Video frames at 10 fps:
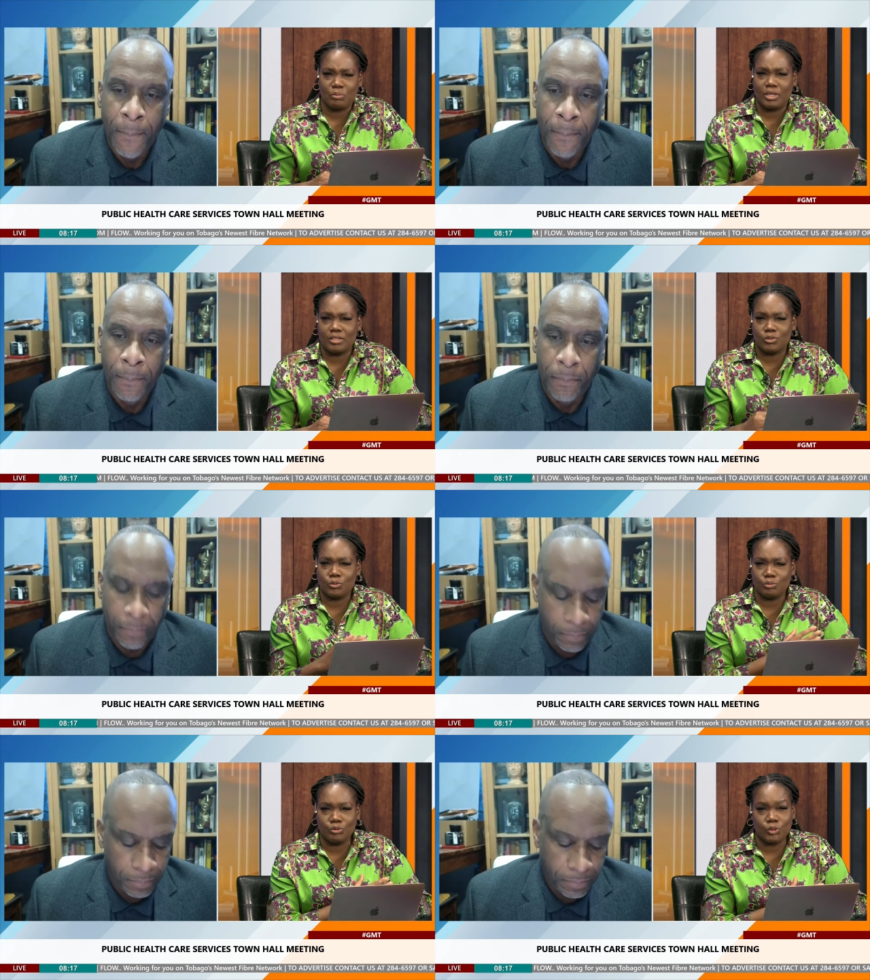Speaker 1: been
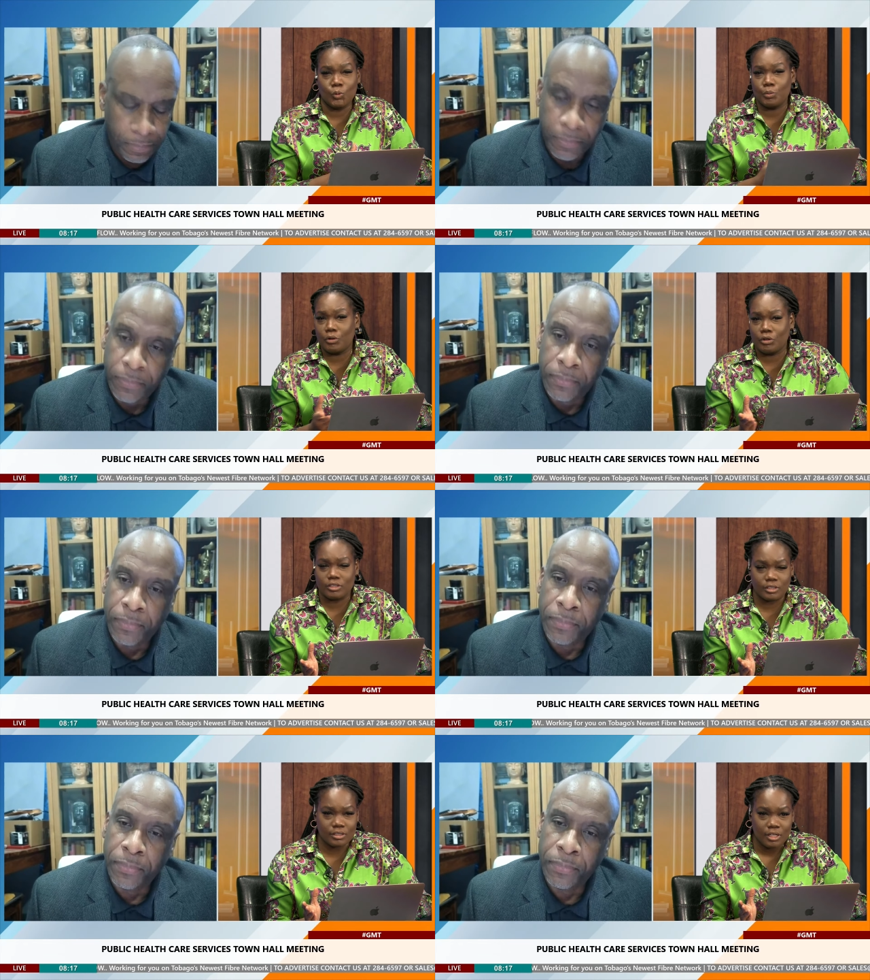to
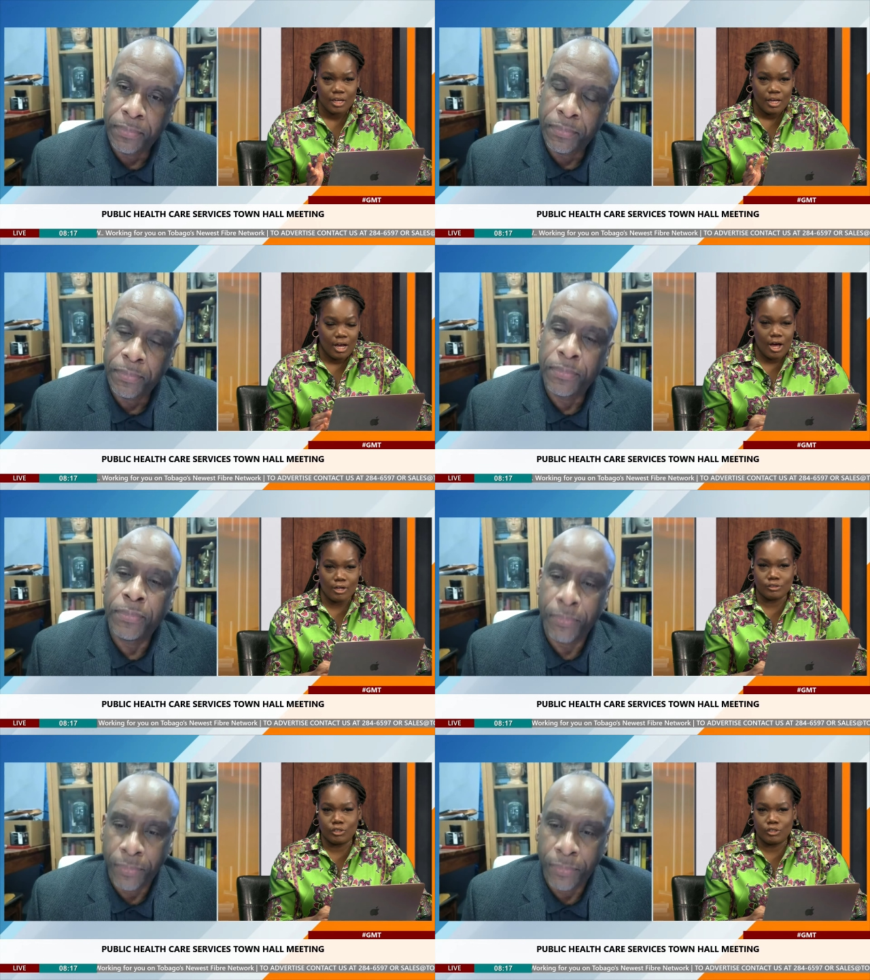numerous uh,